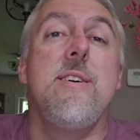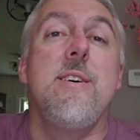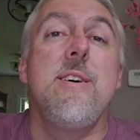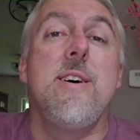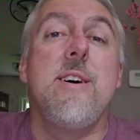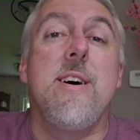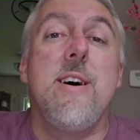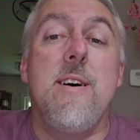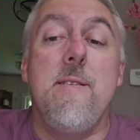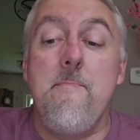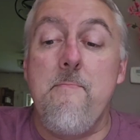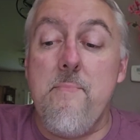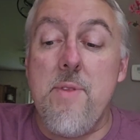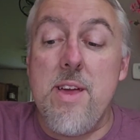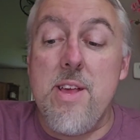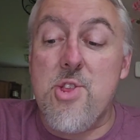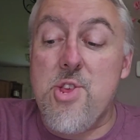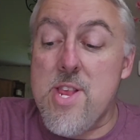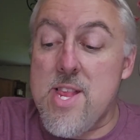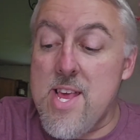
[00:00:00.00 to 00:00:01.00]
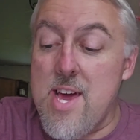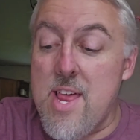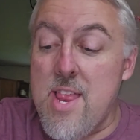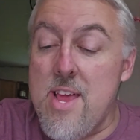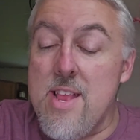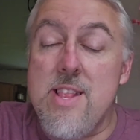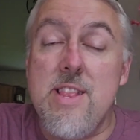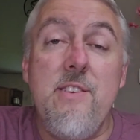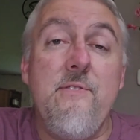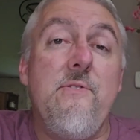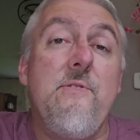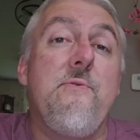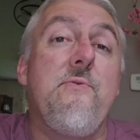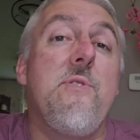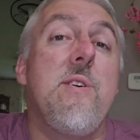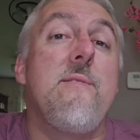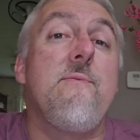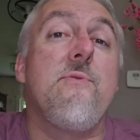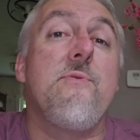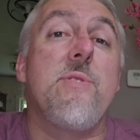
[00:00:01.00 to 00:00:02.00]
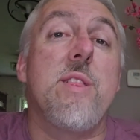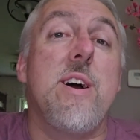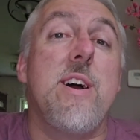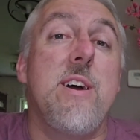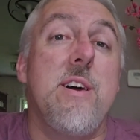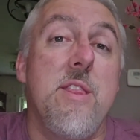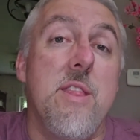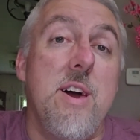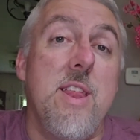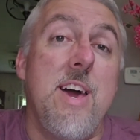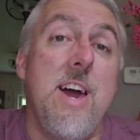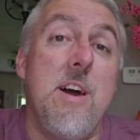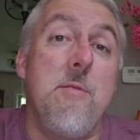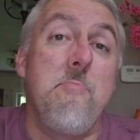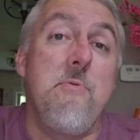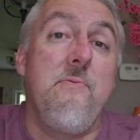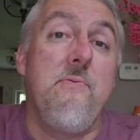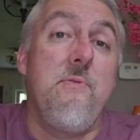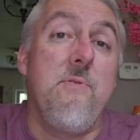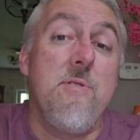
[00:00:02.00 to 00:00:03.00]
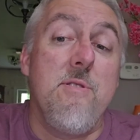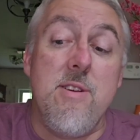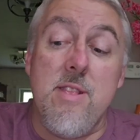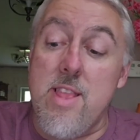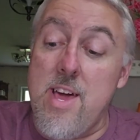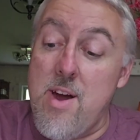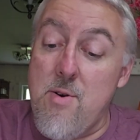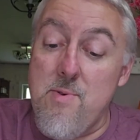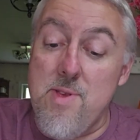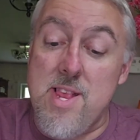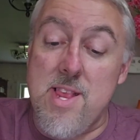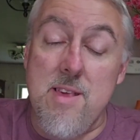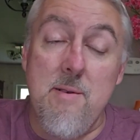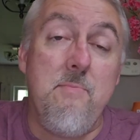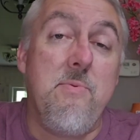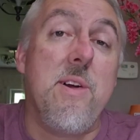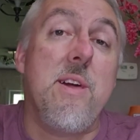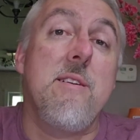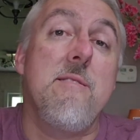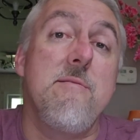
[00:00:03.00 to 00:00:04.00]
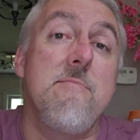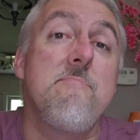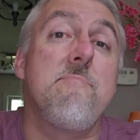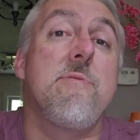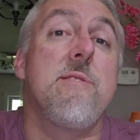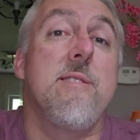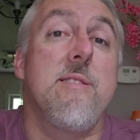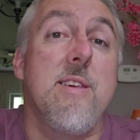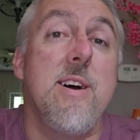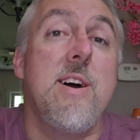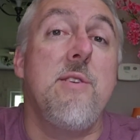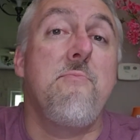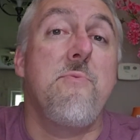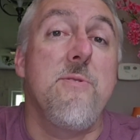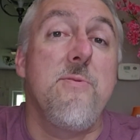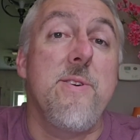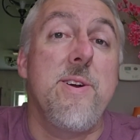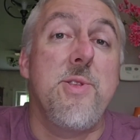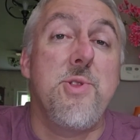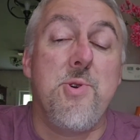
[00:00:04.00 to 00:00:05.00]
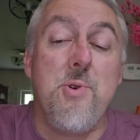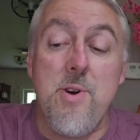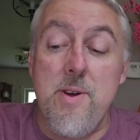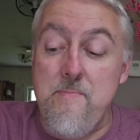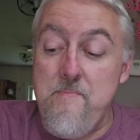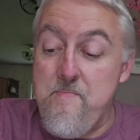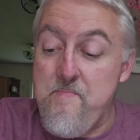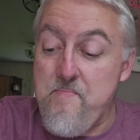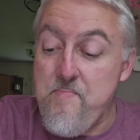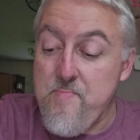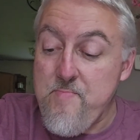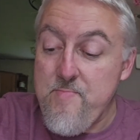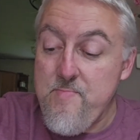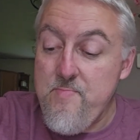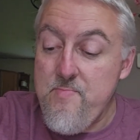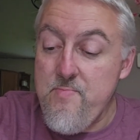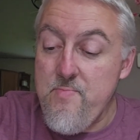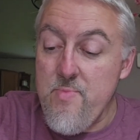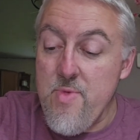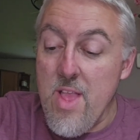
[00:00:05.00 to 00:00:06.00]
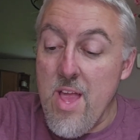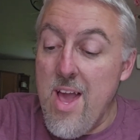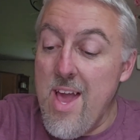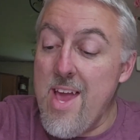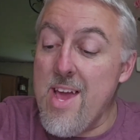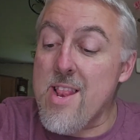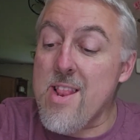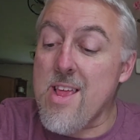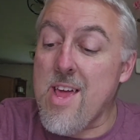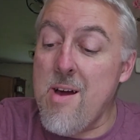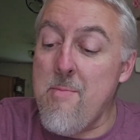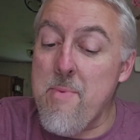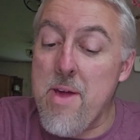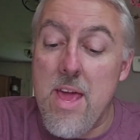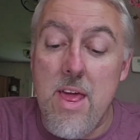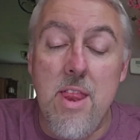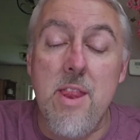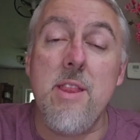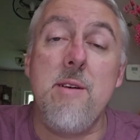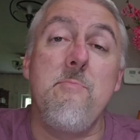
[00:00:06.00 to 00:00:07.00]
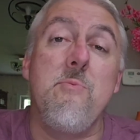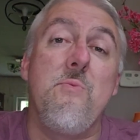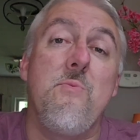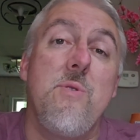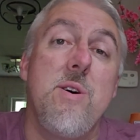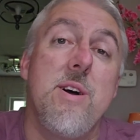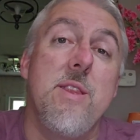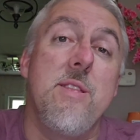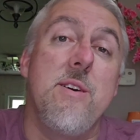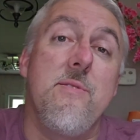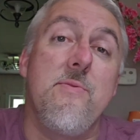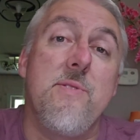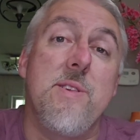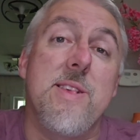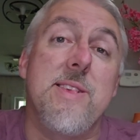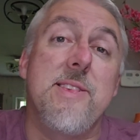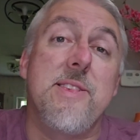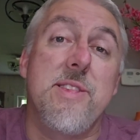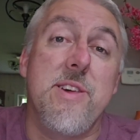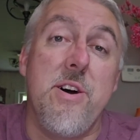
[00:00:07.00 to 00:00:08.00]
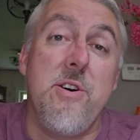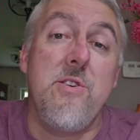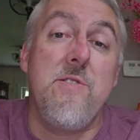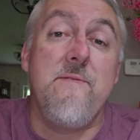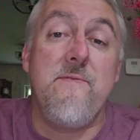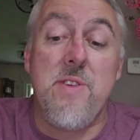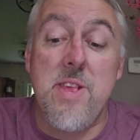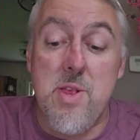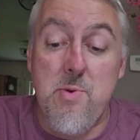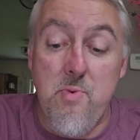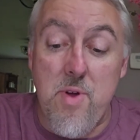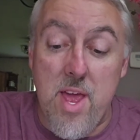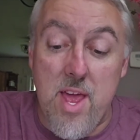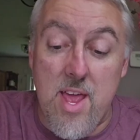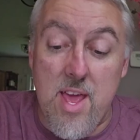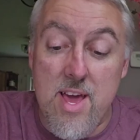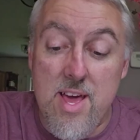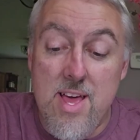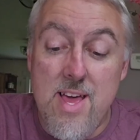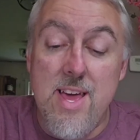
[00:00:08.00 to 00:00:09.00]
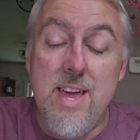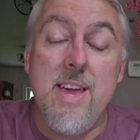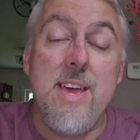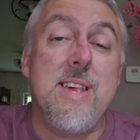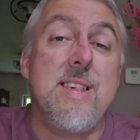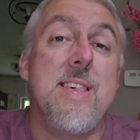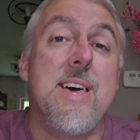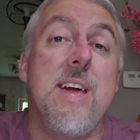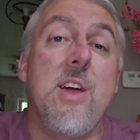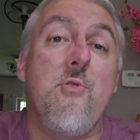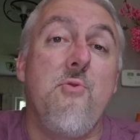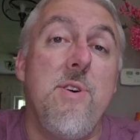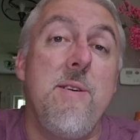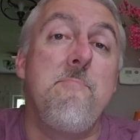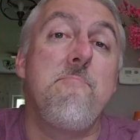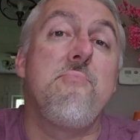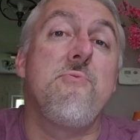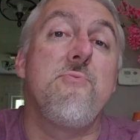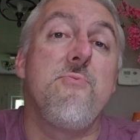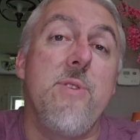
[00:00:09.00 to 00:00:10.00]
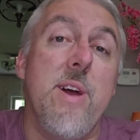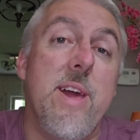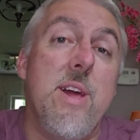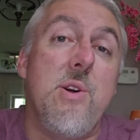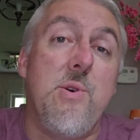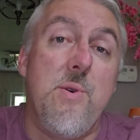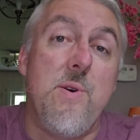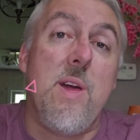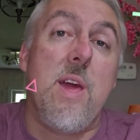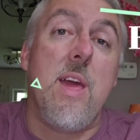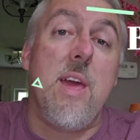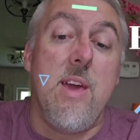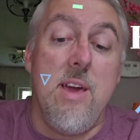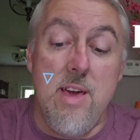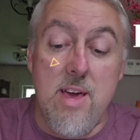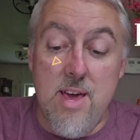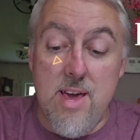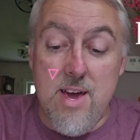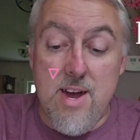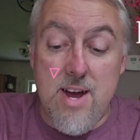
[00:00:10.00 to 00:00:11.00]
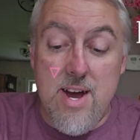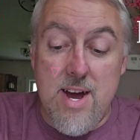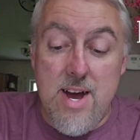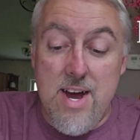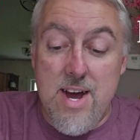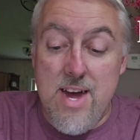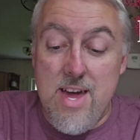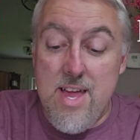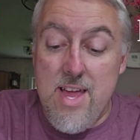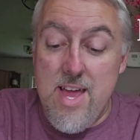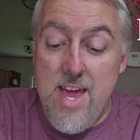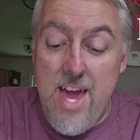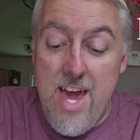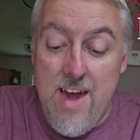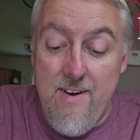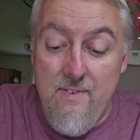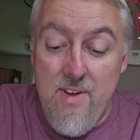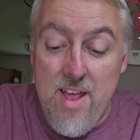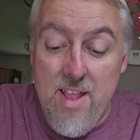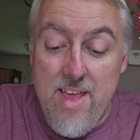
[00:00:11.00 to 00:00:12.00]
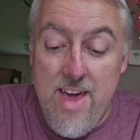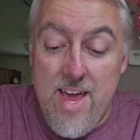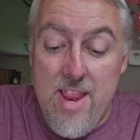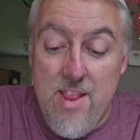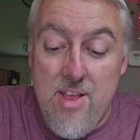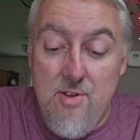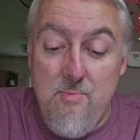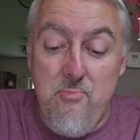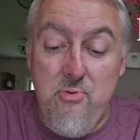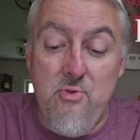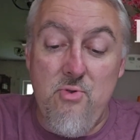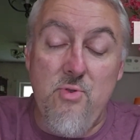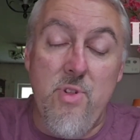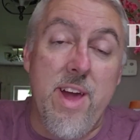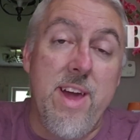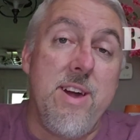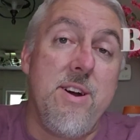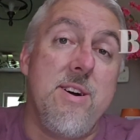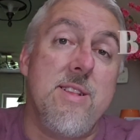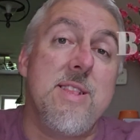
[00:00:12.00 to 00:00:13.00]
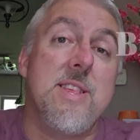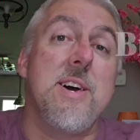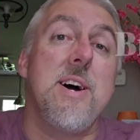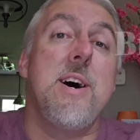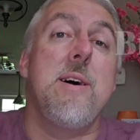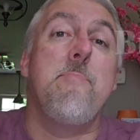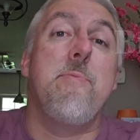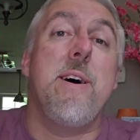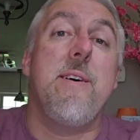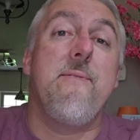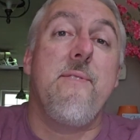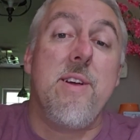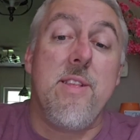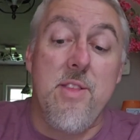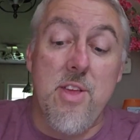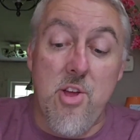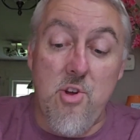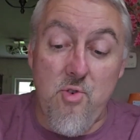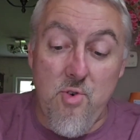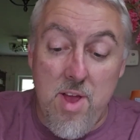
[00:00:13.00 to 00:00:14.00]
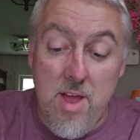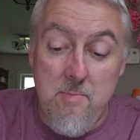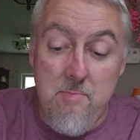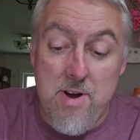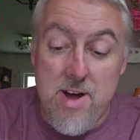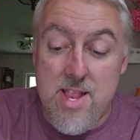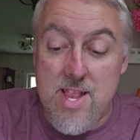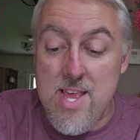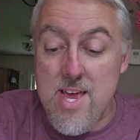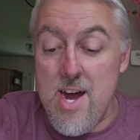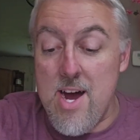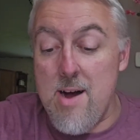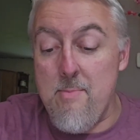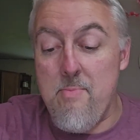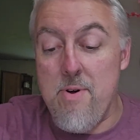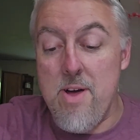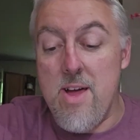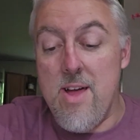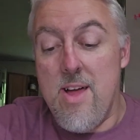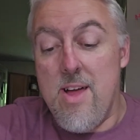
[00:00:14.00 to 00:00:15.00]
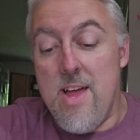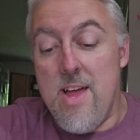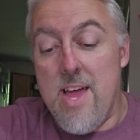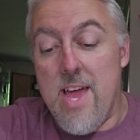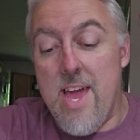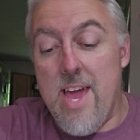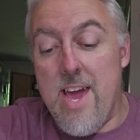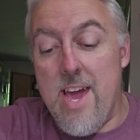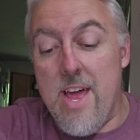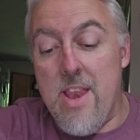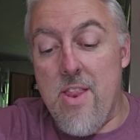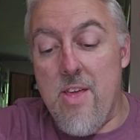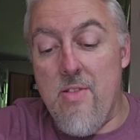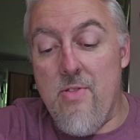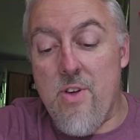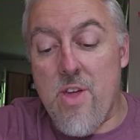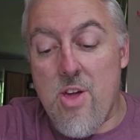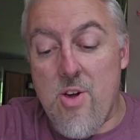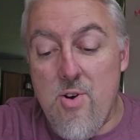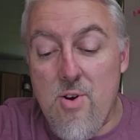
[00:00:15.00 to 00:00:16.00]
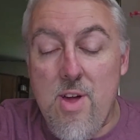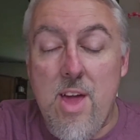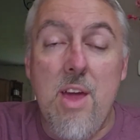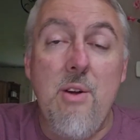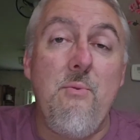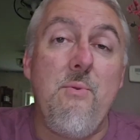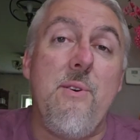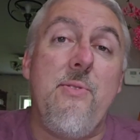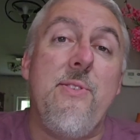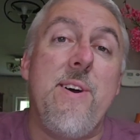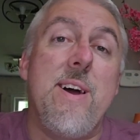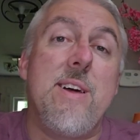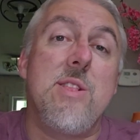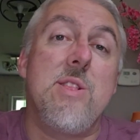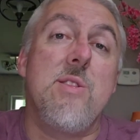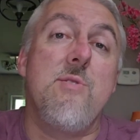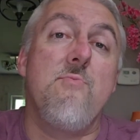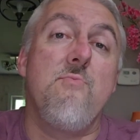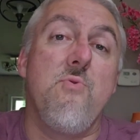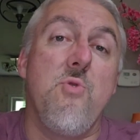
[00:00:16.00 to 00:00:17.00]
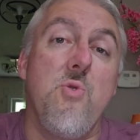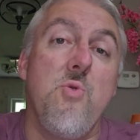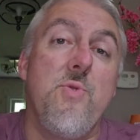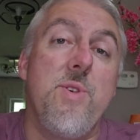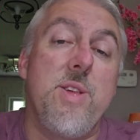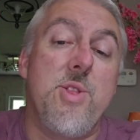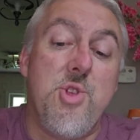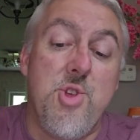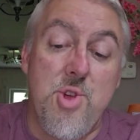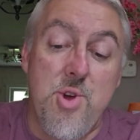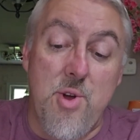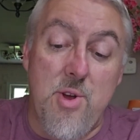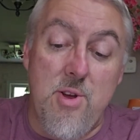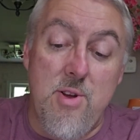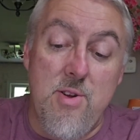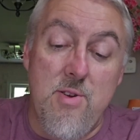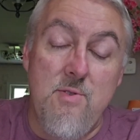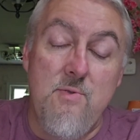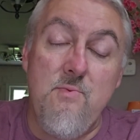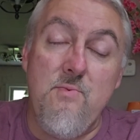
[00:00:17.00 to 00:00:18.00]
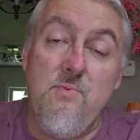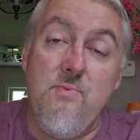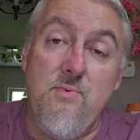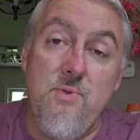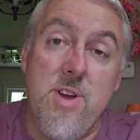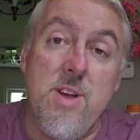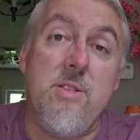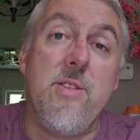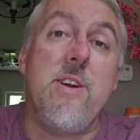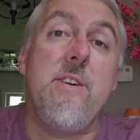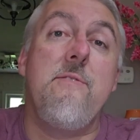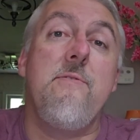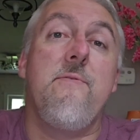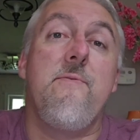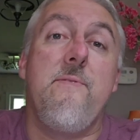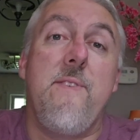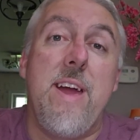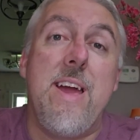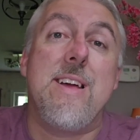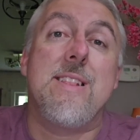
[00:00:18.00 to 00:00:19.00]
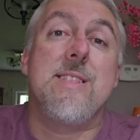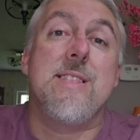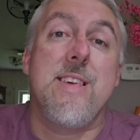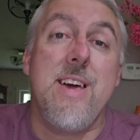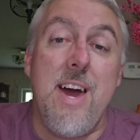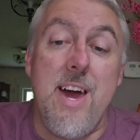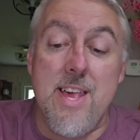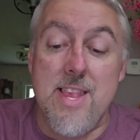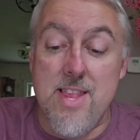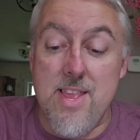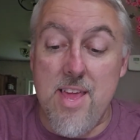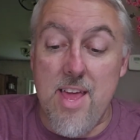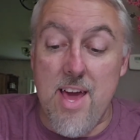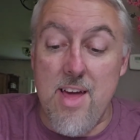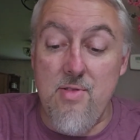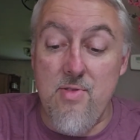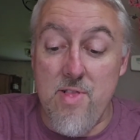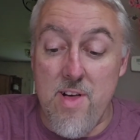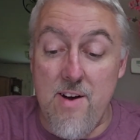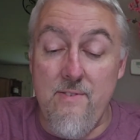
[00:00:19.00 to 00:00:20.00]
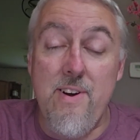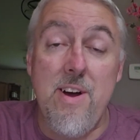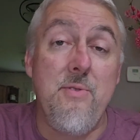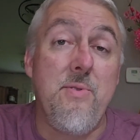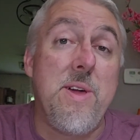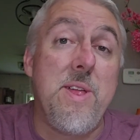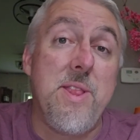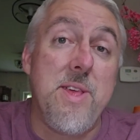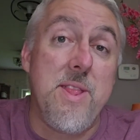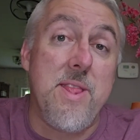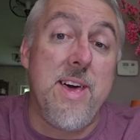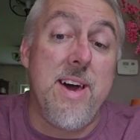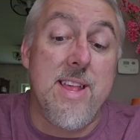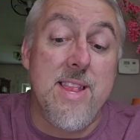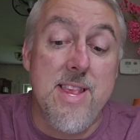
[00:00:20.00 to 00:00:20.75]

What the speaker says: It just had a different flavor that I had not had before, and that was something that I really enjoyed. And coming in at number 1, the star of this week, is that Creme Brulee Cookie. Having that brulee on top, having the cream on top, and the cookie with that rolled in sugar, really fantastic. I love how they did that.